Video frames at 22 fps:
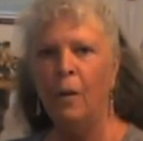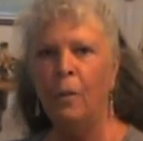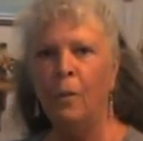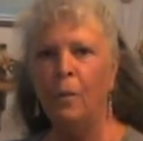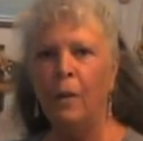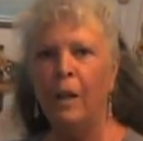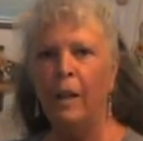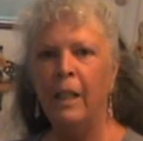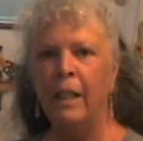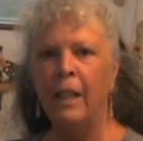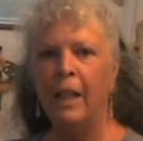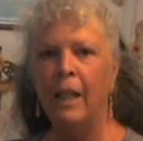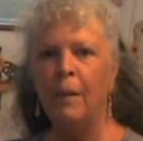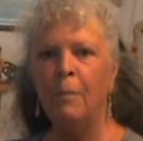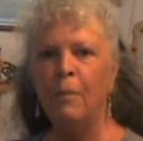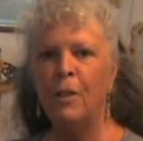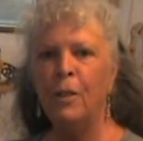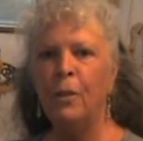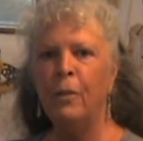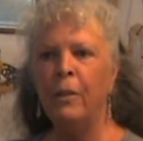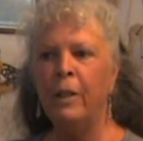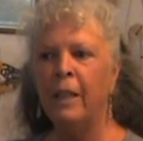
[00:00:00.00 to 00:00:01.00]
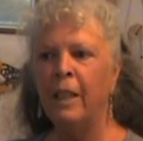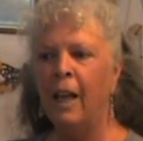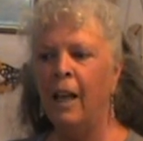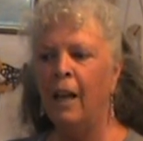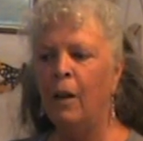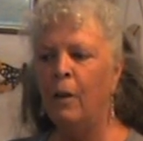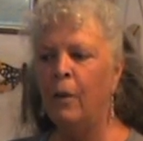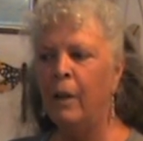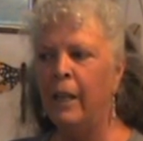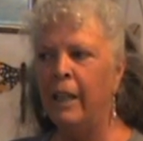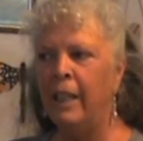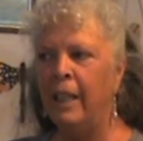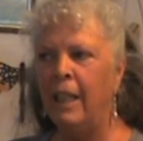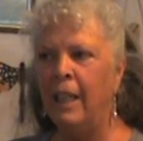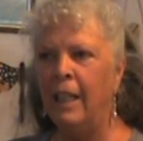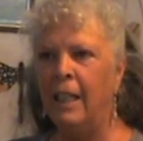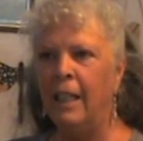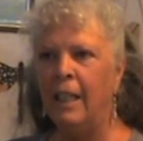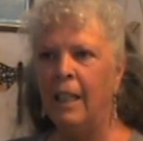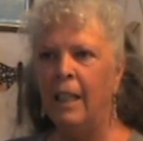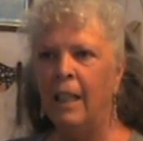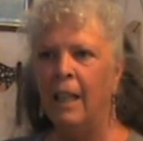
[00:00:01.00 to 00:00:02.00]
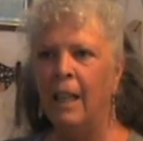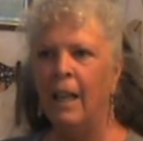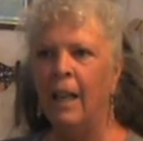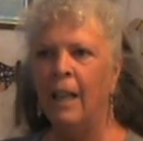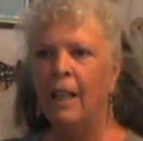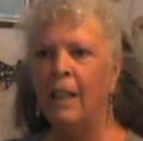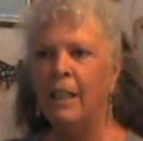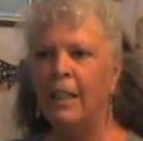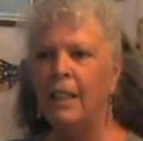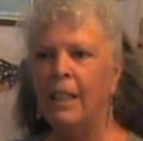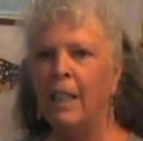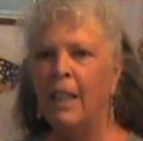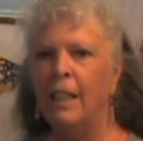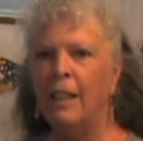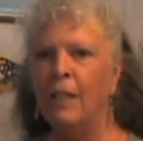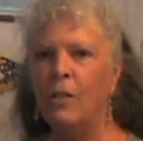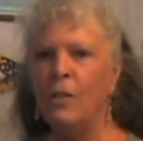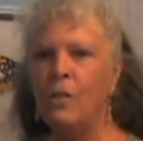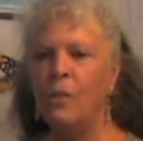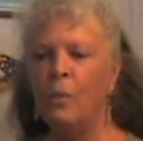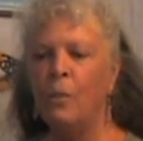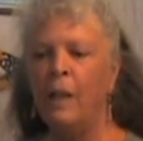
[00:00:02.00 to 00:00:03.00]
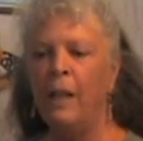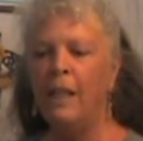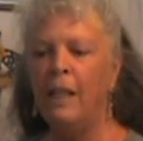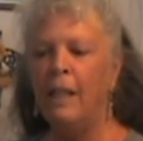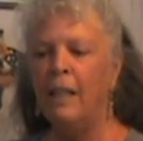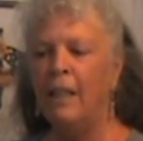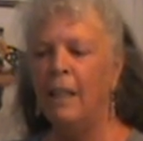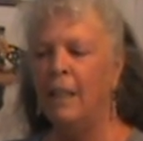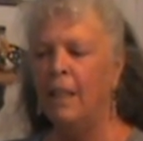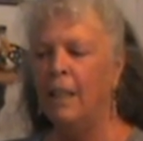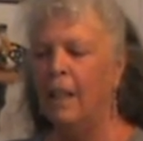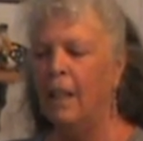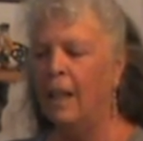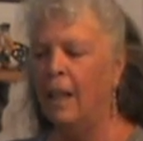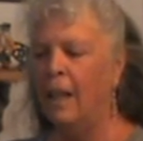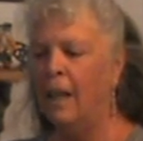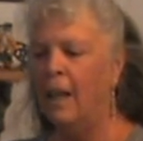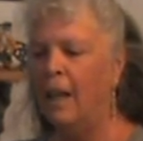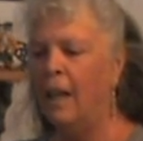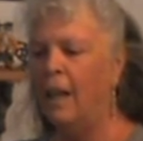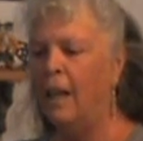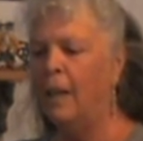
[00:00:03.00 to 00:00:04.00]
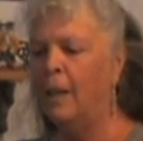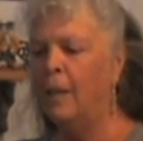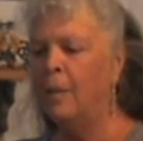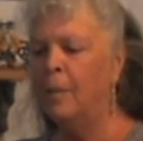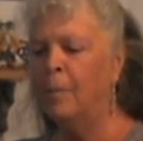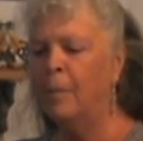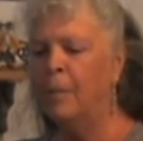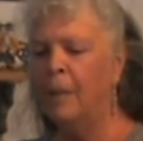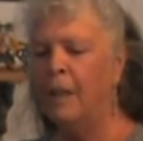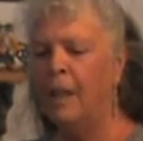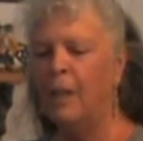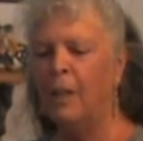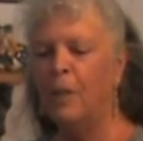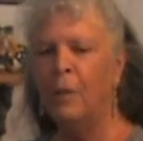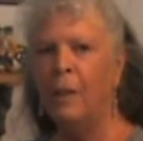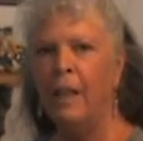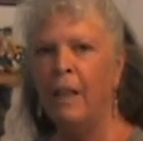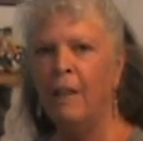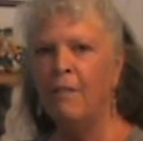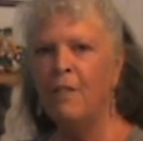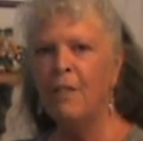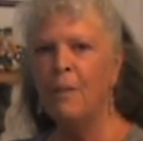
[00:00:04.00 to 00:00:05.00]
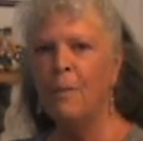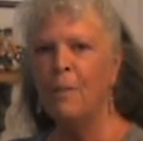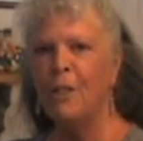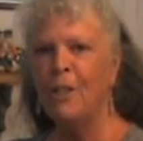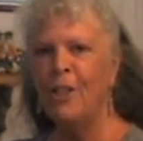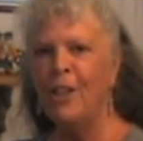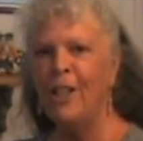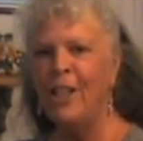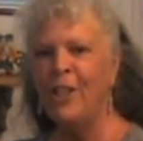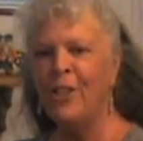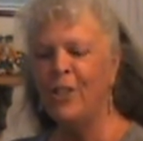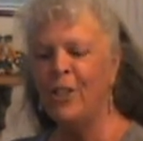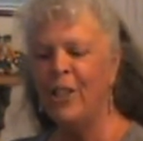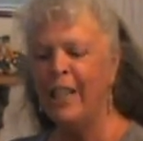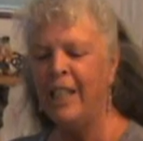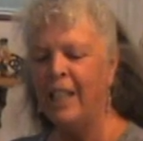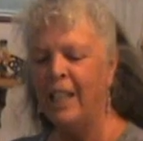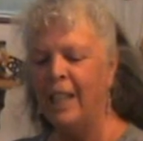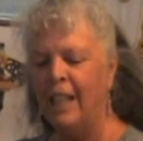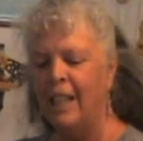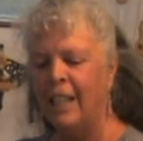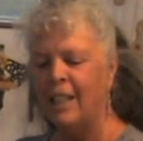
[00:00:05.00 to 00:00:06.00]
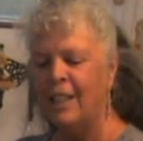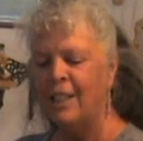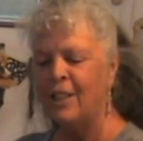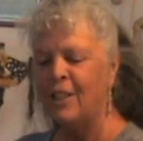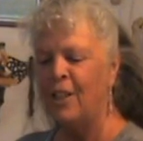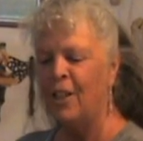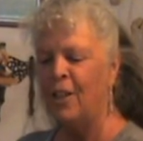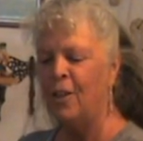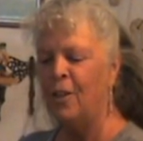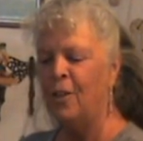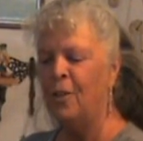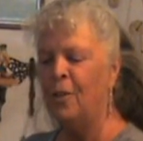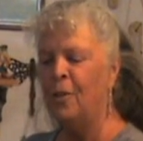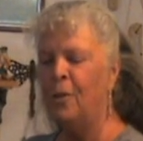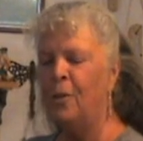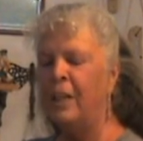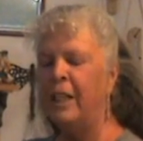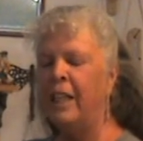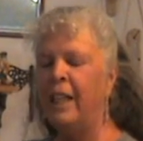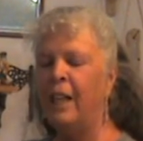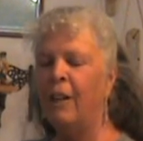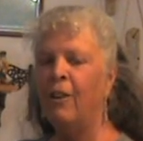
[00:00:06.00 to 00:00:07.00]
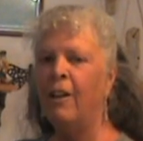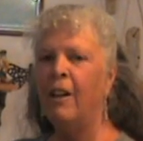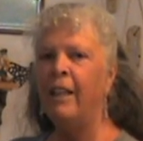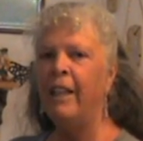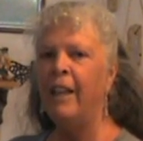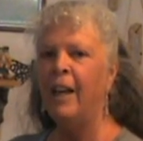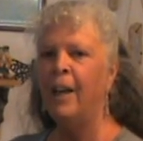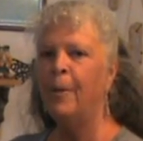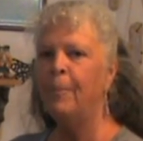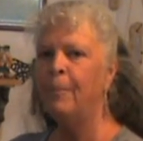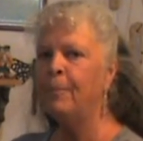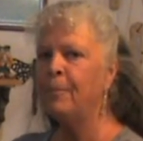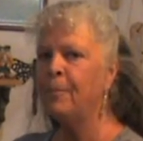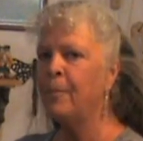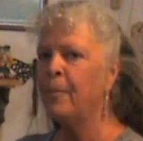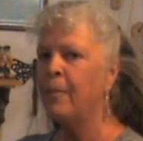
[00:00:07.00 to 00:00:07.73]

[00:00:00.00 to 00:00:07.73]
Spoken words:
what I'm doing, how I eat, how did I lose weight, how do I have so much energy. So here I am,